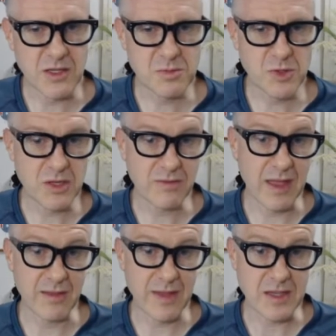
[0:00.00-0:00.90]
The Sputnik
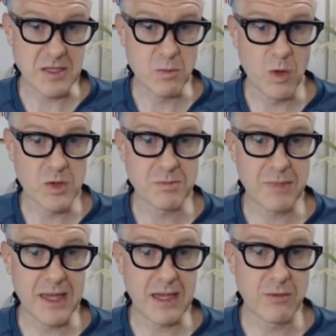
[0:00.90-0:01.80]
vaccine wasn't
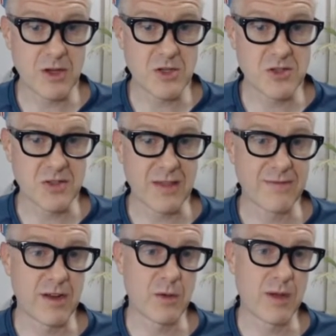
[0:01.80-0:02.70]
bad. Russia isn't that
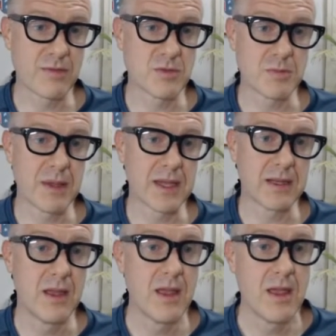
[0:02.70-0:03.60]
far away from Japan.
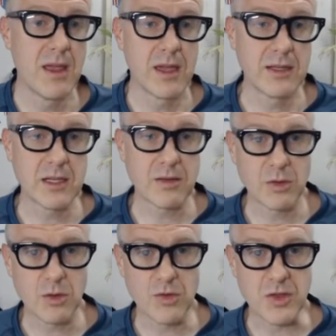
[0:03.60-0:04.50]
Indeed, I've
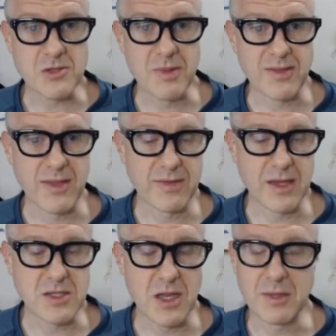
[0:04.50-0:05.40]
heard good things about that
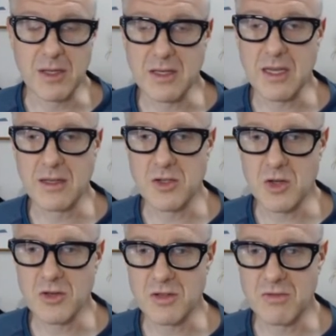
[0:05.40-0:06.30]
vaccine. I mean, again, that
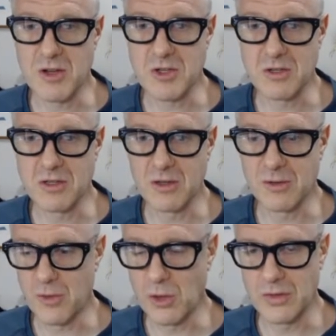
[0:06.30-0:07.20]
shows that Russia, you know,
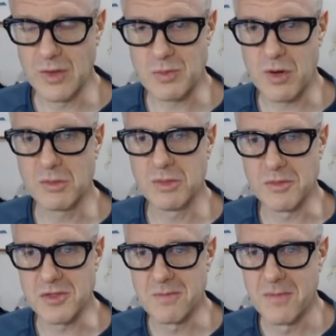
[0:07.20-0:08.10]
for all of its
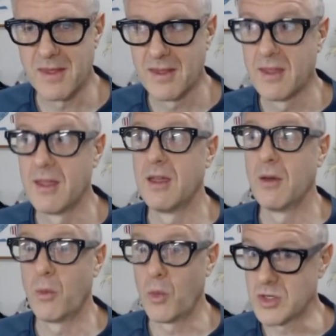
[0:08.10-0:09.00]
problems,
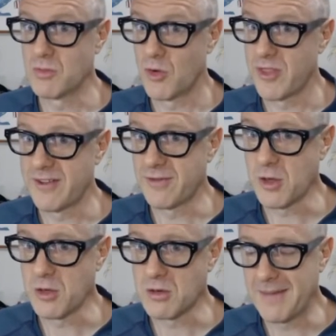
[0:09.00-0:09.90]
which are more than a
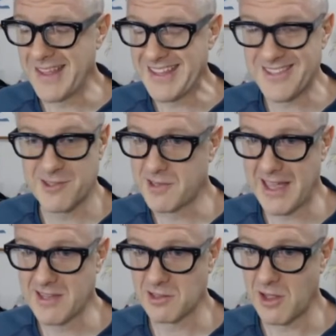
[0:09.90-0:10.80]
few, it still
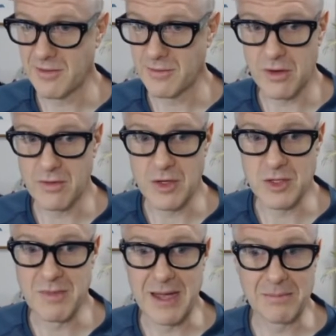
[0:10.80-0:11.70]
has a lot of very, very
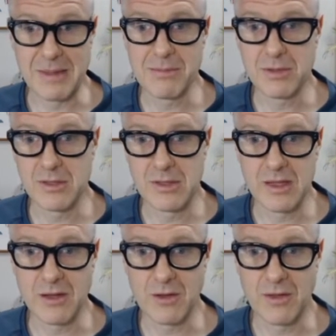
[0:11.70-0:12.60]
smart people, and
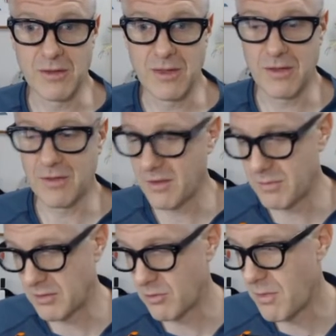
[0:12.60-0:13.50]
you know, they've
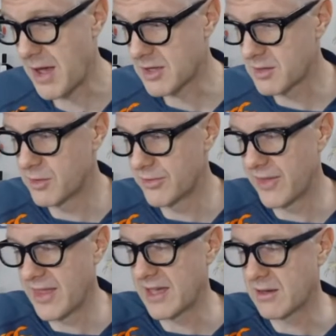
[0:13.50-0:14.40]
been remarkable for
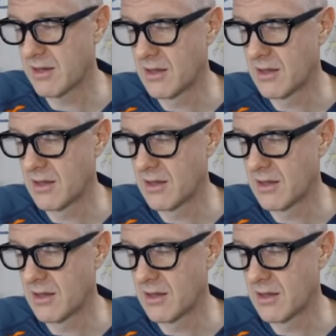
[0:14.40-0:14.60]
that.